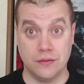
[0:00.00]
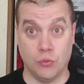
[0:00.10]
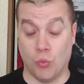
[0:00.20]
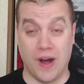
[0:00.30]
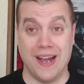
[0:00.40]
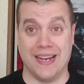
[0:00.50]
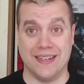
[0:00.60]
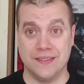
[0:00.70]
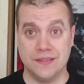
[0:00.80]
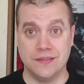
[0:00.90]

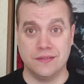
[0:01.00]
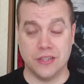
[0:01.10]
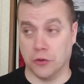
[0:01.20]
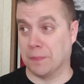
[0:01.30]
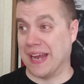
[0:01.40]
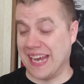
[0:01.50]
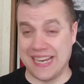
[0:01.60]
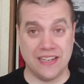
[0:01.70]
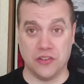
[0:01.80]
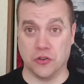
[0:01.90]
Why? You're
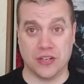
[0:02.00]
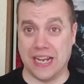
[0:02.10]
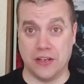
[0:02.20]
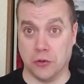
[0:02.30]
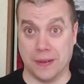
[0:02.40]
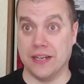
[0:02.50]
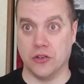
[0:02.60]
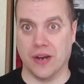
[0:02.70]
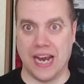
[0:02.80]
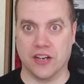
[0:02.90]
paying
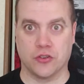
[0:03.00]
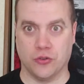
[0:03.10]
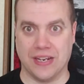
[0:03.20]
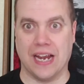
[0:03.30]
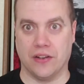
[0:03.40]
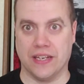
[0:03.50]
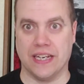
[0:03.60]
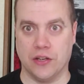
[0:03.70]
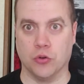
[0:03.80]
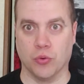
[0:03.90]
your actual talent
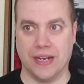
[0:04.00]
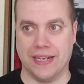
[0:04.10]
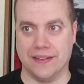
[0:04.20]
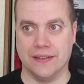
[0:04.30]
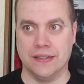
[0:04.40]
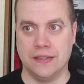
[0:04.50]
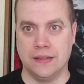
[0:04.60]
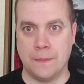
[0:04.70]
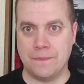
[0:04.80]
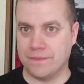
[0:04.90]
in the ring
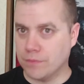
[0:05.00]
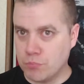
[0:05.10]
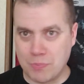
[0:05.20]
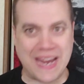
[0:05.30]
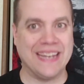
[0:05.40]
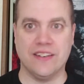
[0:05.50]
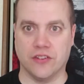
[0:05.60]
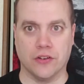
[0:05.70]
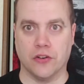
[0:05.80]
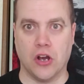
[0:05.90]
pennies
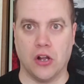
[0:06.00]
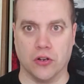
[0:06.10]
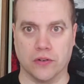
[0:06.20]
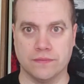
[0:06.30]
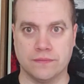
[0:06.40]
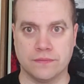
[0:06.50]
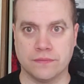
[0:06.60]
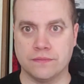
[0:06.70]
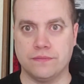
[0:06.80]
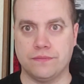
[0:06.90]
on the dollar,
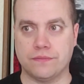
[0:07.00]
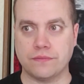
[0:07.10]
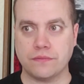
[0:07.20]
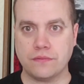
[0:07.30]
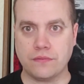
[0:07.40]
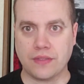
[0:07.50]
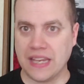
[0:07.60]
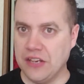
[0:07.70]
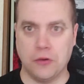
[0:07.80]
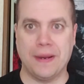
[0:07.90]

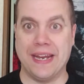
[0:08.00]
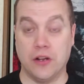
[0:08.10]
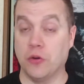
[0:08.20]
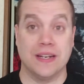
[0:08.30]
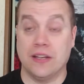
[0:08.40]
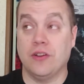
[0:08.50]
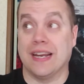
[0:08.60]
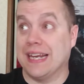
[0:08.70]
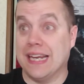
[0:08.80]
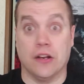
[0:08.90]
and you're paying Hogan. Look,
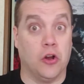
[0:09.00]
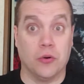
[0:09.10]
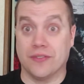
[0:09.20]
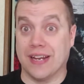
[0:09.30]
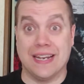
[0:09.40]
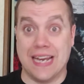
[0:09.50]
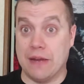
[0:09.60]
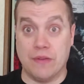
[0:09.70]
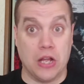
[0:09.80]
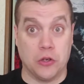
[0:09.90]
I get it. Hogan's got
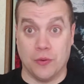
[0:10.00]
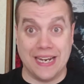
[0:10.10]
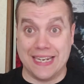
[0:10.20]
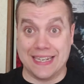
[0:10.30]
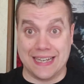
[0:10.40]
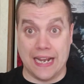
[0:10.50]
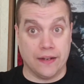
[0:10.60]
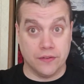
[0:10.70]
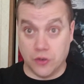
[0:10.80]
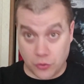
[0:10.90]
name value. I get
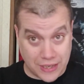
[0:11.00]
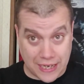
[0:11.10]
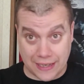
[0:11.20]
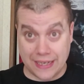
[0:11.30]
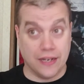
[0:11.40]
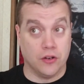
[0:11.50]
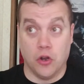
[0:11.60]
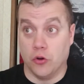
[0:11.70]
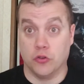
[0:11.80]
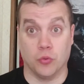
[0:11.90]
that. Okay, I get it.
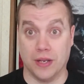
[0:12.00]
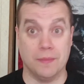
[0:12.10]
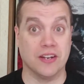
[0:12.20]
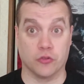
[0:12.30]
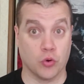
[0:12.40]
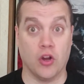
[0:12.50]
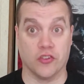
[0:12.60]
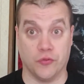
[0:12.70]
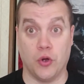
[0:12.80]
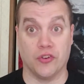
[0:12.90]
Hogan's one of the biggest
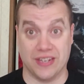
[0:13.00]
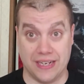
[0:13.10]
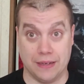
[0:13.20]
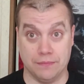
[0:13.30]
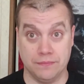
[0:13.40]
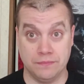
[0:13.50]
draws of all time.